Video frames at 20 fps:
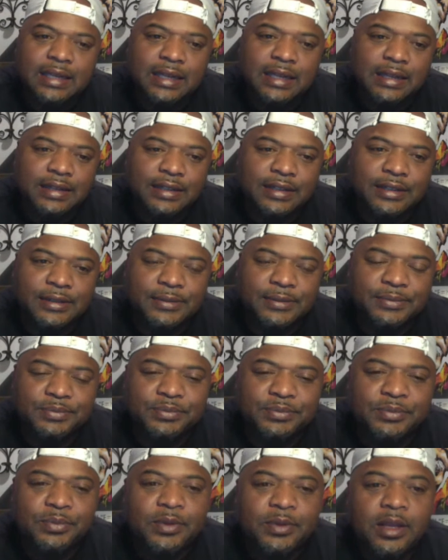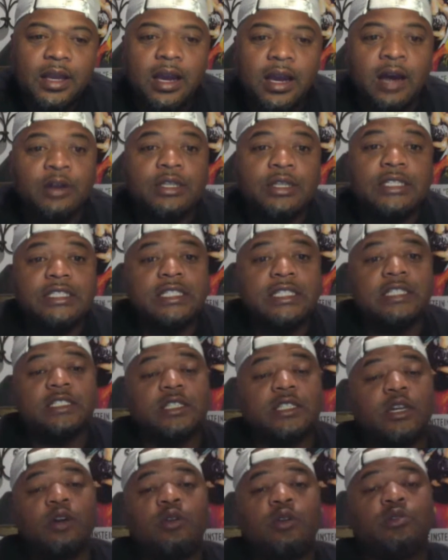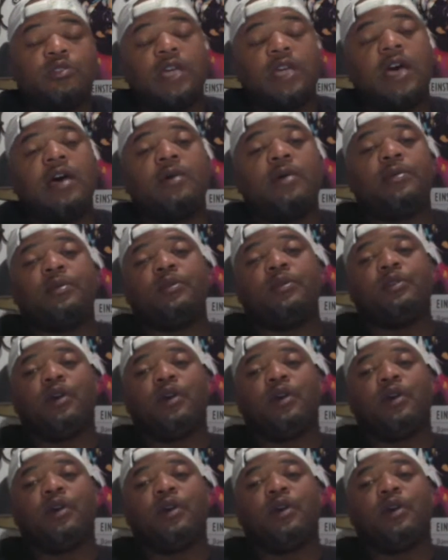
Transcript: that, oh, this just shows how